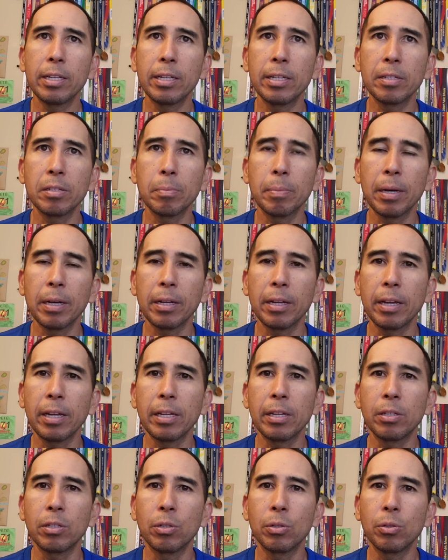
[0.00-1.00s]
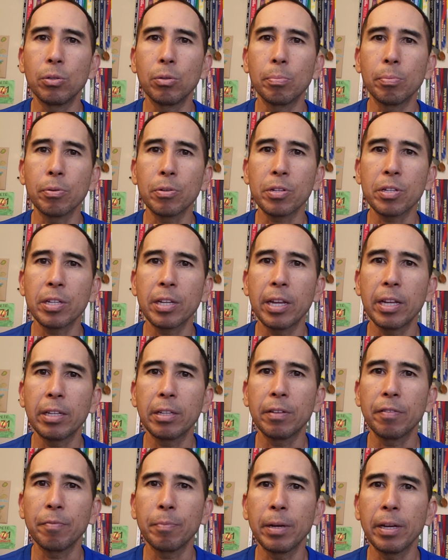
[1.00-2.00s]
is about
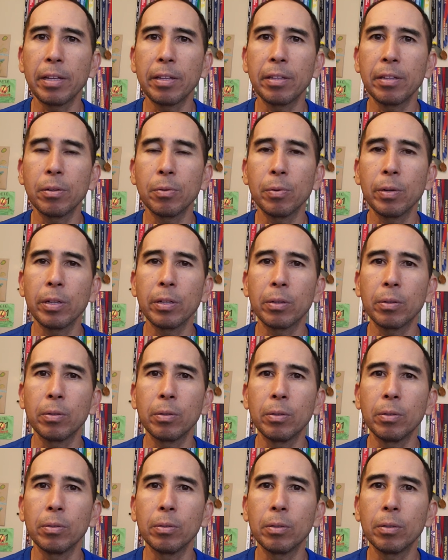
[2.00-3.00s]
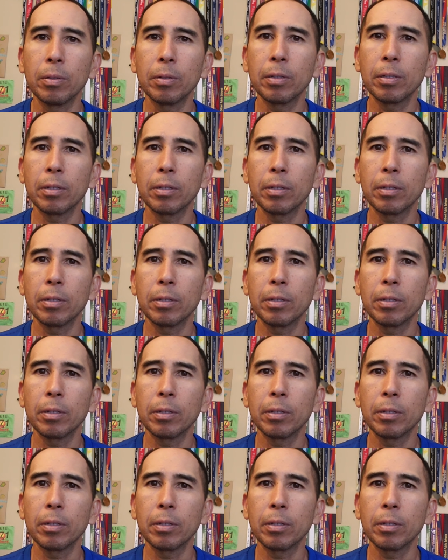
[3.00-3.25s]
82% of my theoretical